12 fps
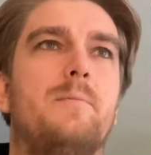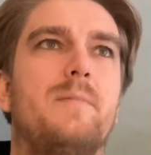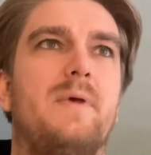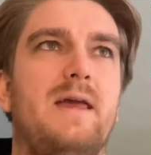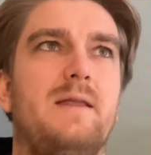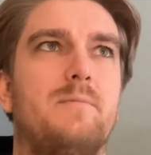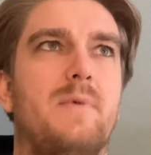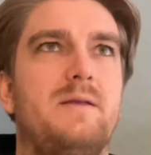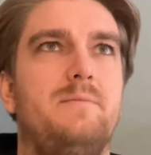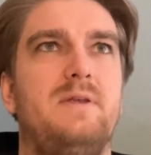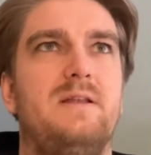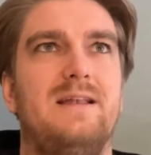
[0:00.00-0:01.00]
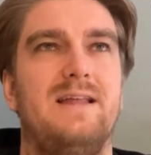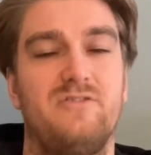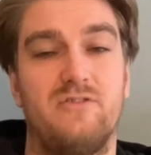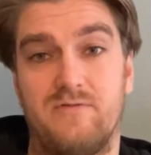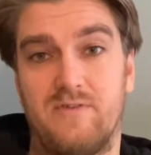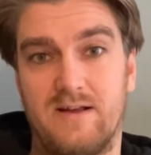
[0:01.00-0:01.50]
It might be less
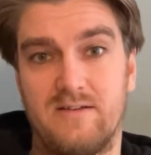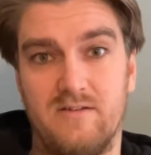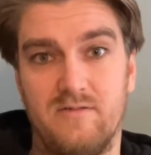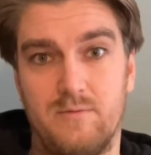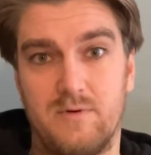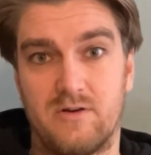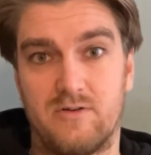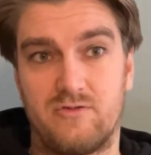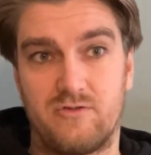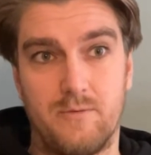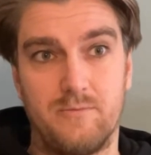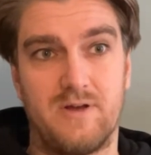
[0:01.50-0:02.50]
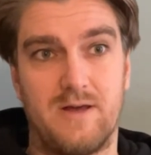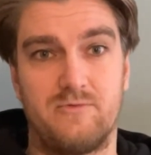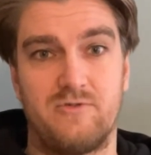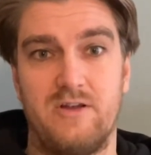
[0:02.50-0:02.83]
effective because sometimes